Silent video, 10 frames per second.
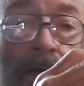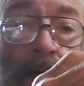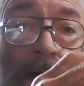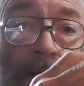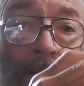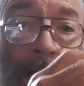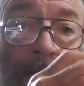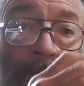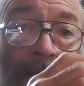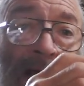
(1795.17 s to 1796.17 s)
how are you,
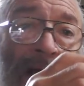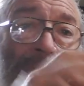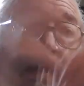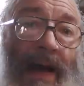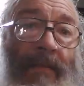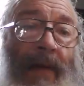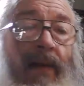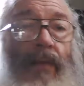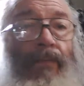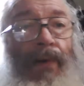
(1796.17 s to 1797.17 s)
buddy? Yeah, my
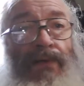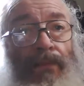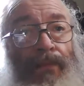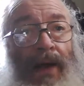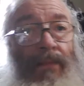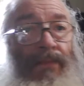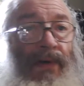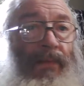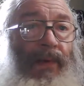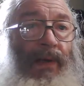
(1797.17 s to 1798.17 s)
little personal problems
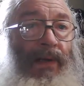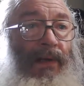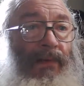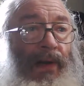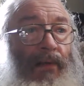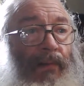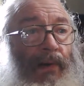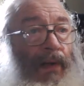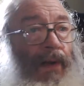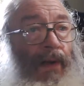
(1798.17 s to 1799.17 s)
aren't a big deal to
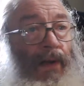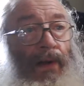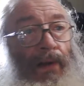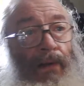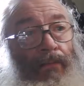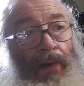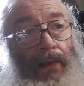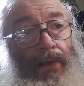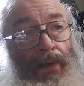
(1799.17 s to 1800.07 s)
anybody, but